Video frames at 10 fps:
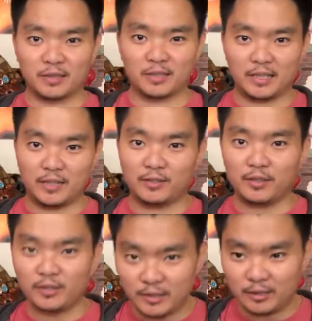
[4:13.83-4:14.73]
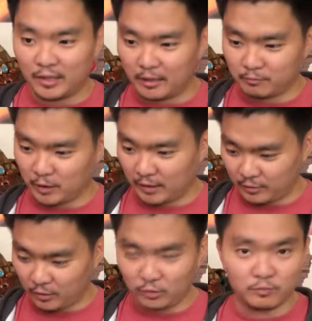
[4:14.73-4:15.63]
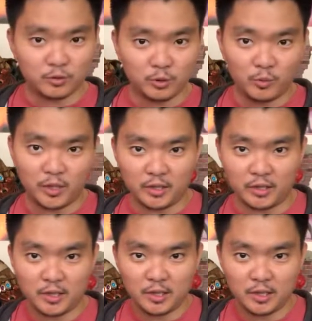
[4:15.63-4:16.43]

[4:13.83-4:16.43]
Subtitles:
I thought of doing it,